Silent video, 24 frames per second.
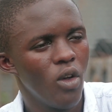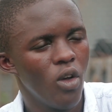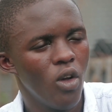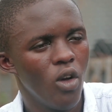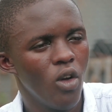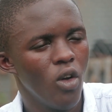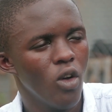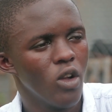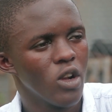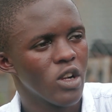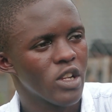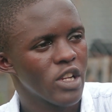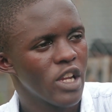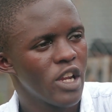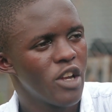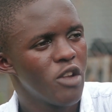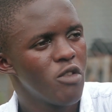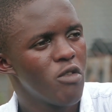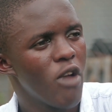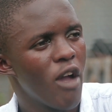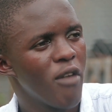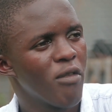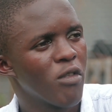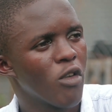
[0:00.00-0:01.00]

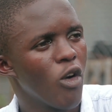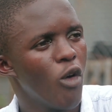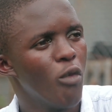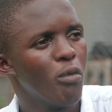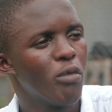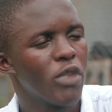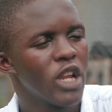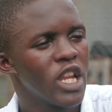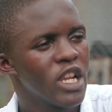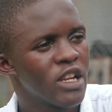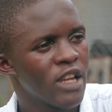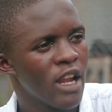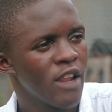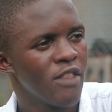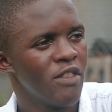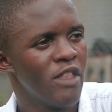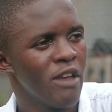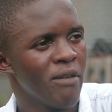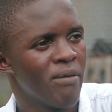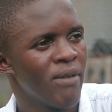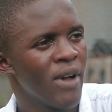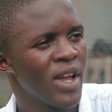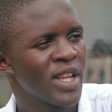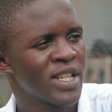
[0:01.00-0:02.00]
Already we have completed
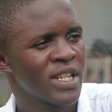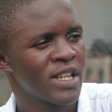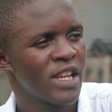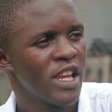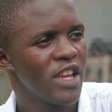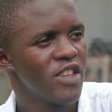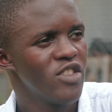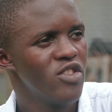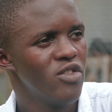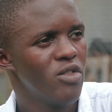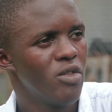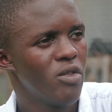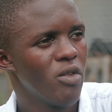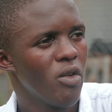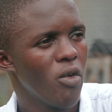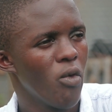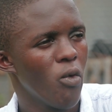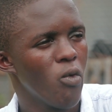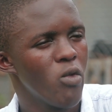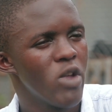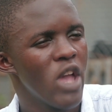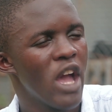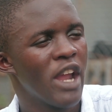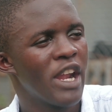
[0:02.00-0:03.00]
the first stage.
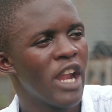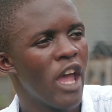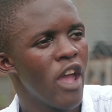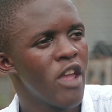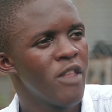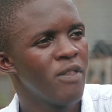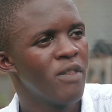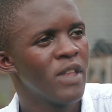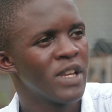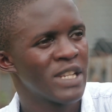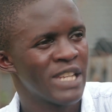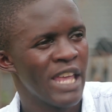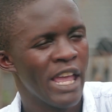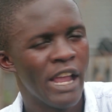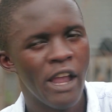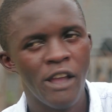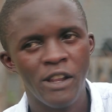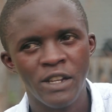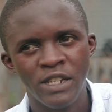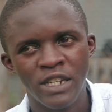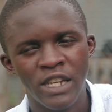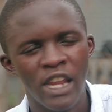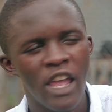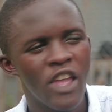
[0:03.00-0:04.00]
We are now in the
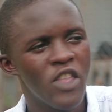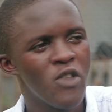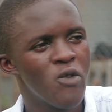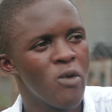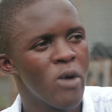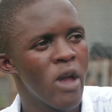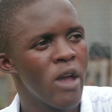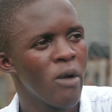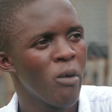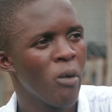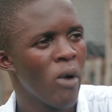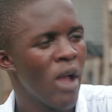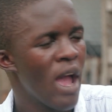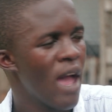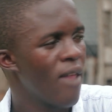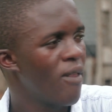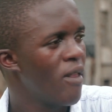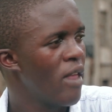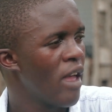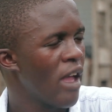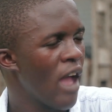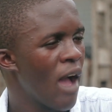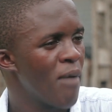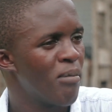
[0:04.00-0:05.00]
second stage where
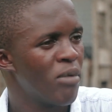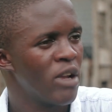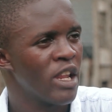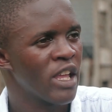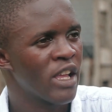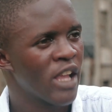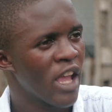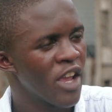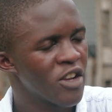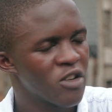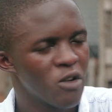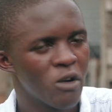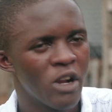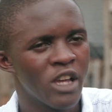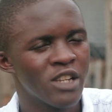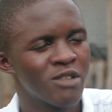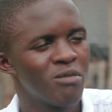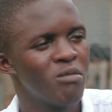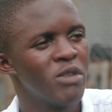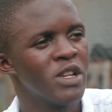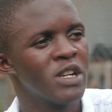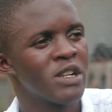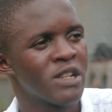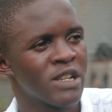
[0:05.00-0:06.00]
the application
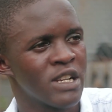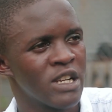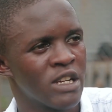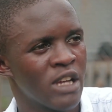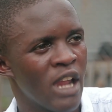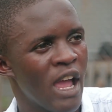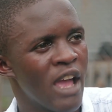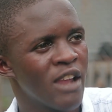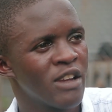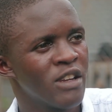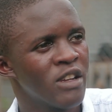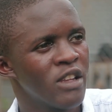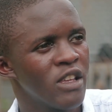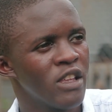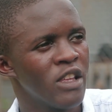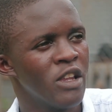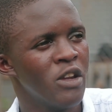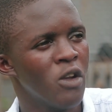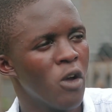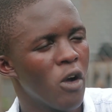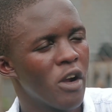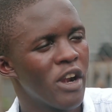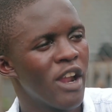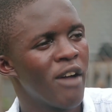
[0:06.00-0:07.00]
has been returned
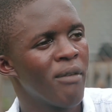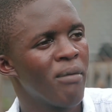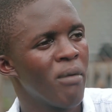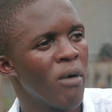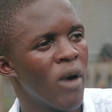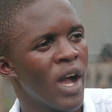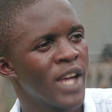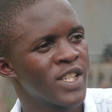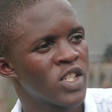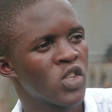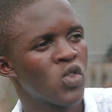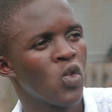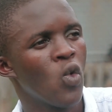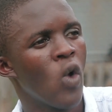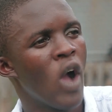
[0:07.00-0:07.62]
in order for us to